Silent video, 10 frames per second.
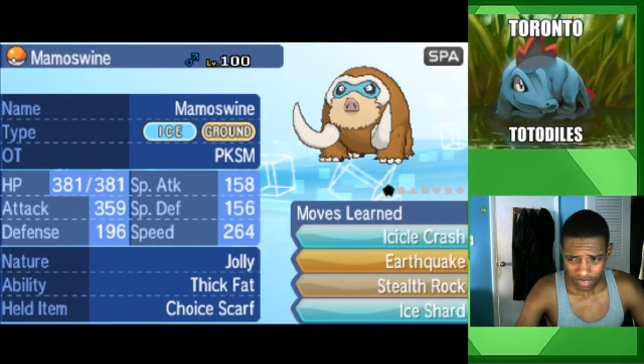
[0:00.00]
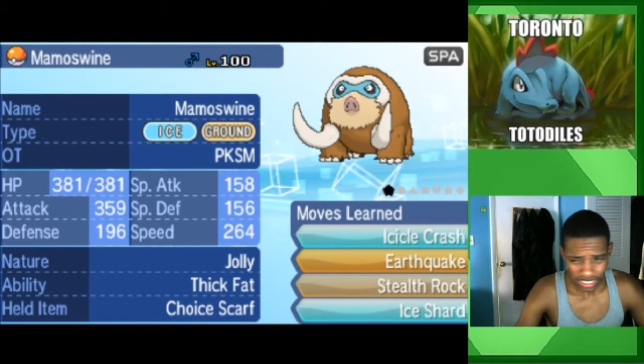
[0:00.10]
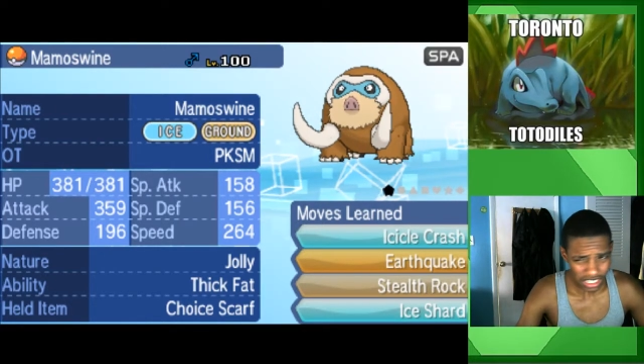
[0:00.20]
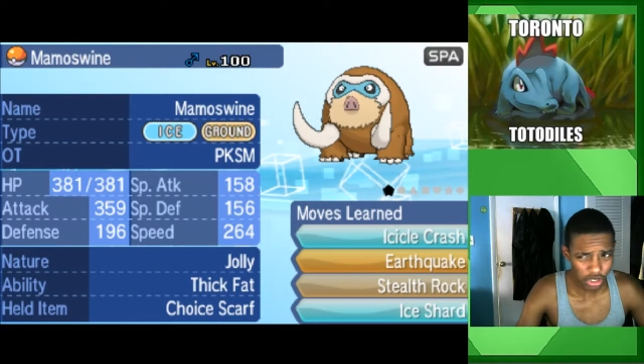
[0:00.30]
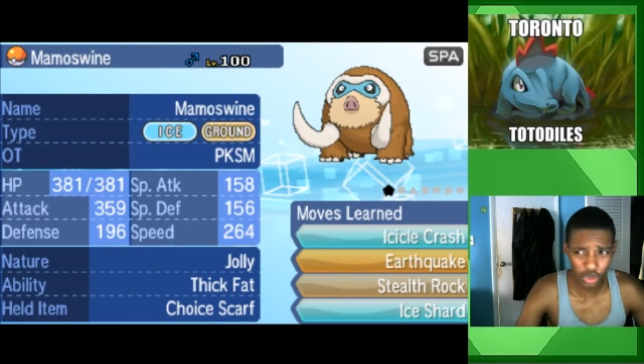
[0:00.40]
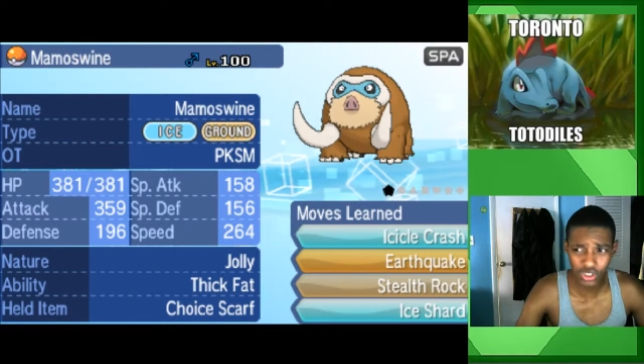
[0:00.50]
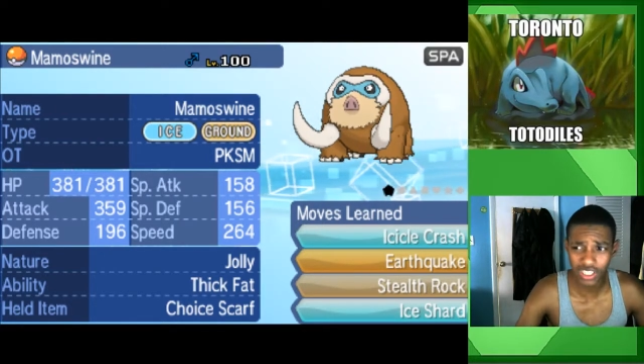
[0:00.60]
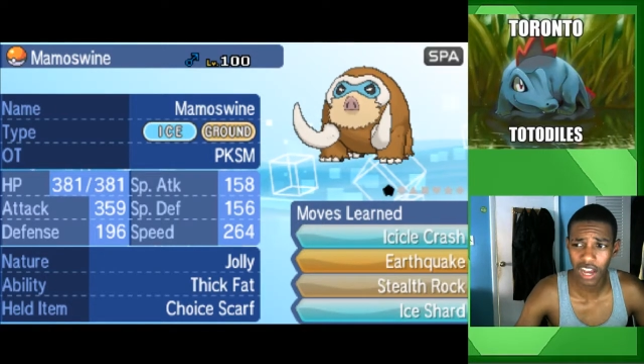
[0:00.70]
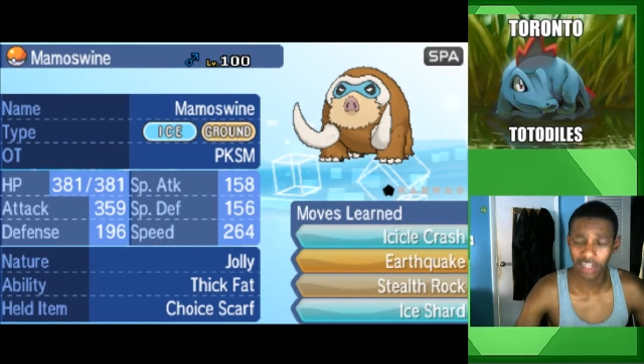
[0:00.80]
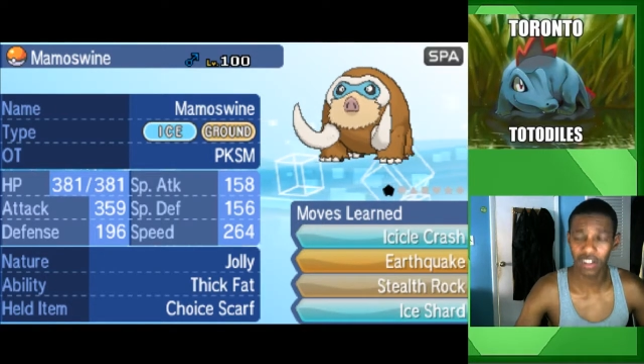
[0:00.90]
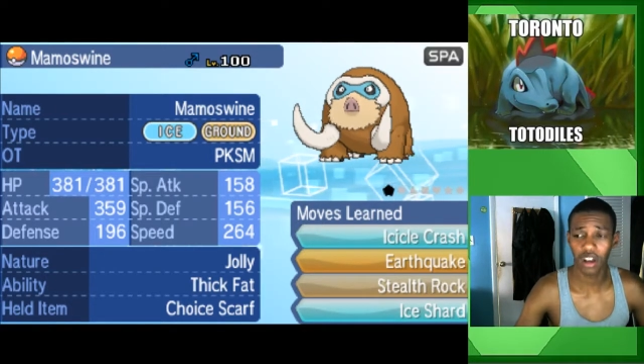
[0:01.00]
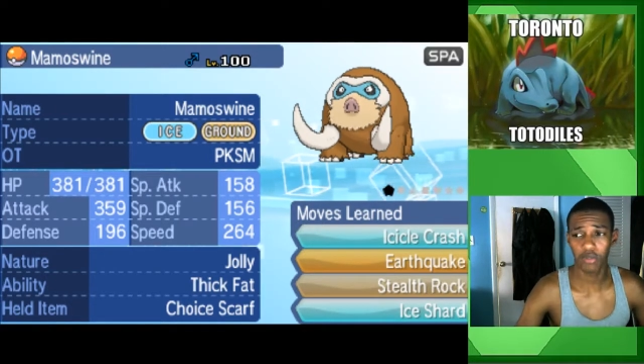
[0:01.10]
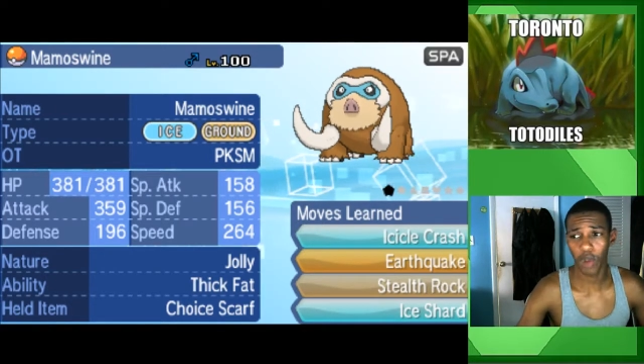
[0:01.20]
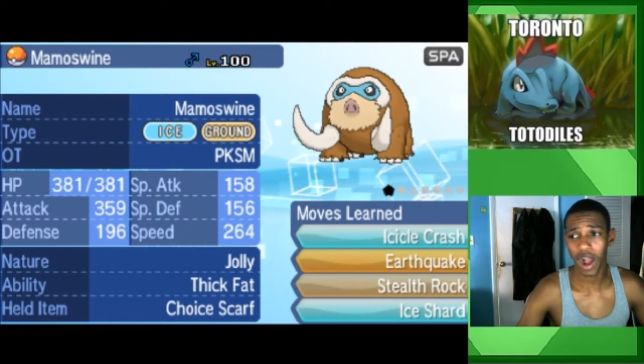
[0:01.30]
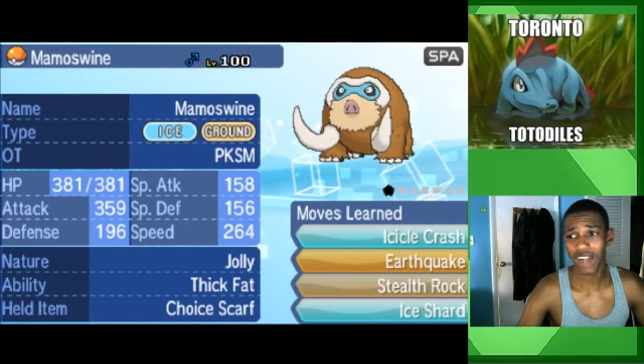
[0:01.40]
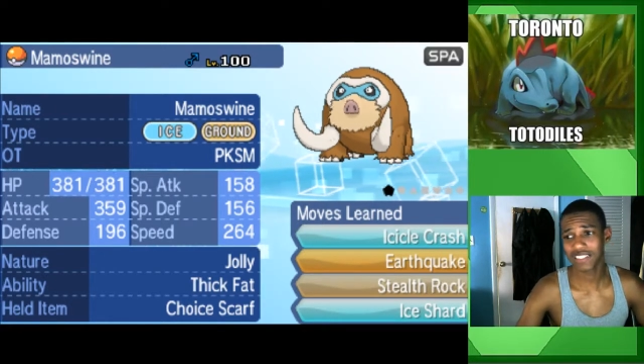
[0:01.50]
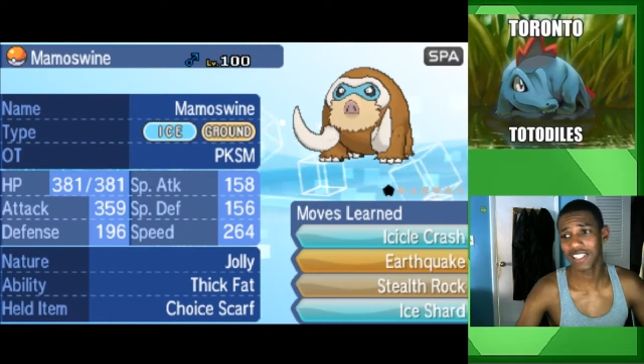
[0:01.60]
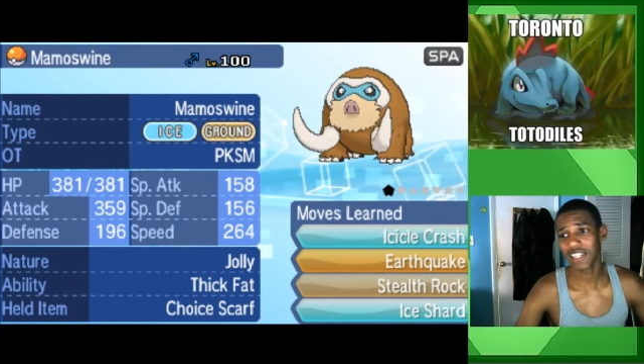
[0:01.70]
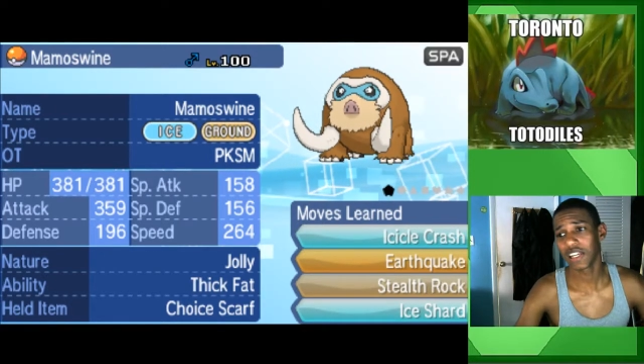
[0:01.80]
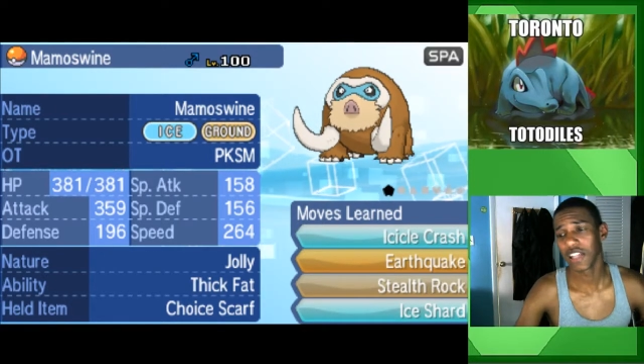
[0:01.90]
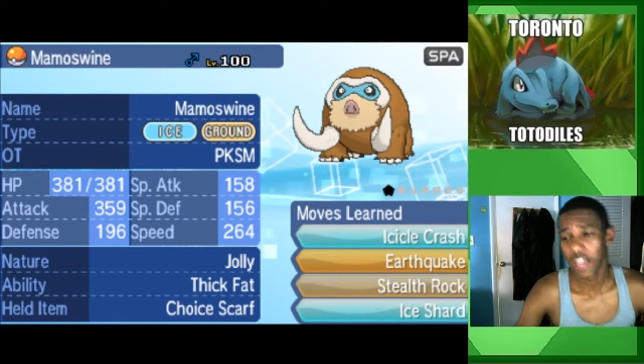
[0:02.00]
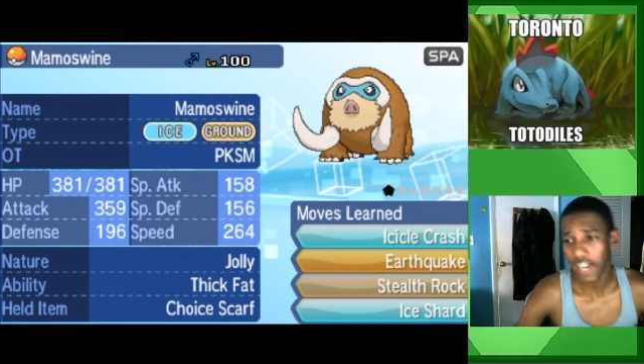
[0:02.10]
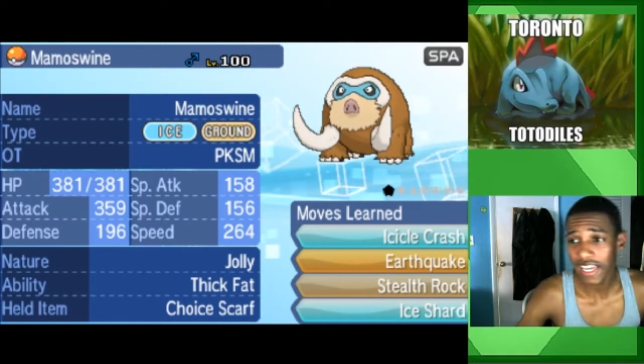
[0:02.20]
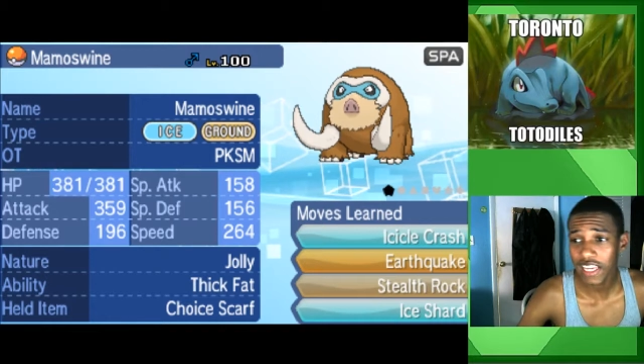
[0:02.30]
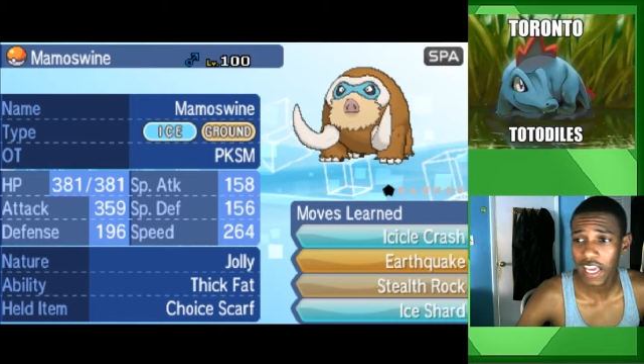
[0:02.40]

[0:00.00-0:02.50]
You see how Rocks did late